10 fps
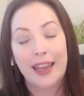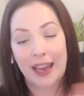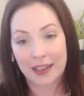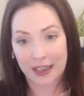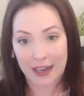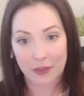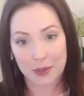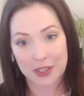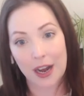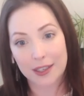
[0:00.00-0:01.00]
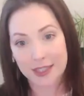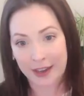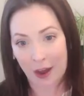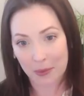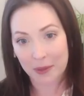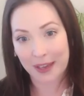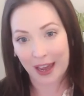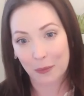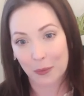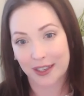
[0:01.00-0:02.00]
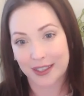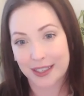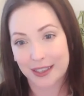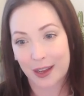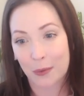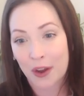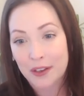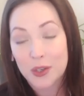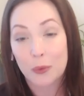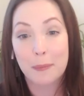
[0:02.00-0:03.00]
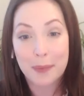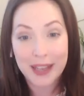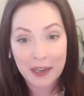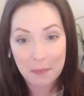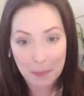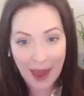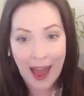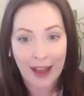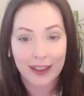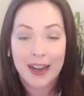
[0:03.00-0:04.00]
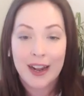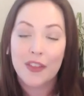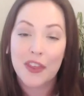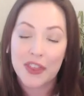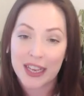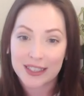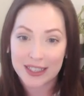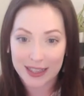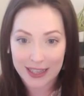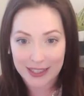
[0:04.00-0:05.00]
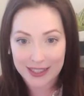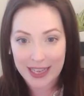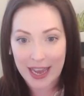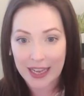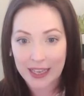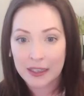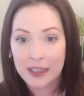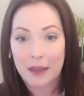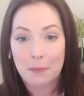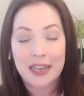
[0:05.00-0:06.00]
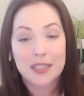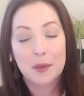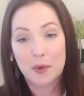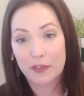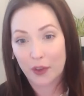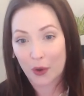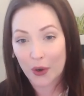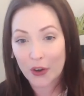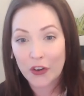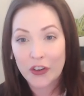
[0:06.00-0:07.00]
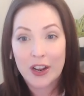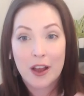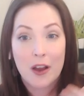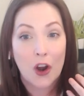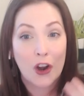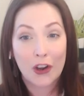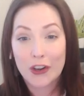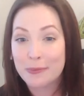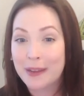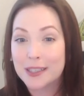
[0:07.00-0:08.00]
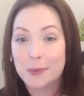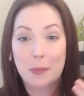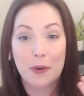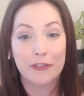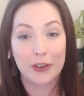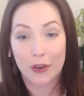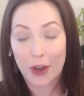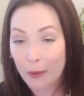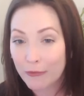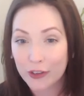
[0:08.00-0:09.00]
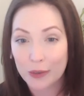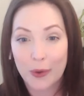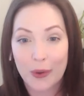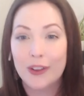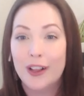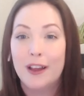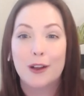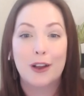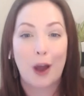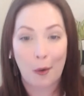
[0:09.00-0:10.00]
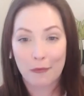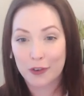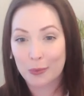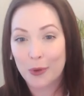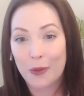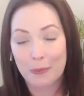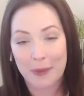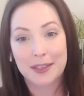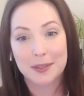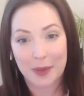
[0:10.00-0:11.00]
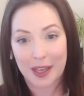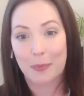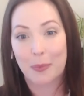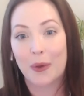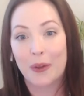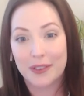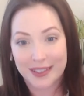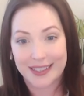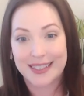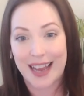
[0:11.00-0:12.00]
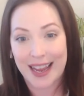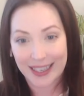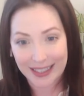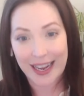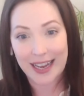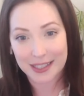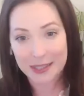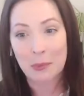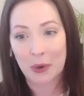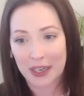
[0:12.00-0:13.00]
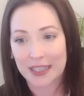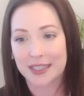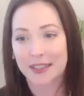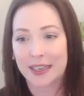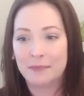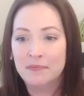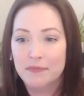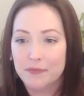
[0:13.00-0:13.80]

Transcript: can connect those dots and help them get what it is that they want. So repeat back the things that they say. That makes people feel heard. Heard makes people feel comfortable. Comfortable makes people say yes more easily.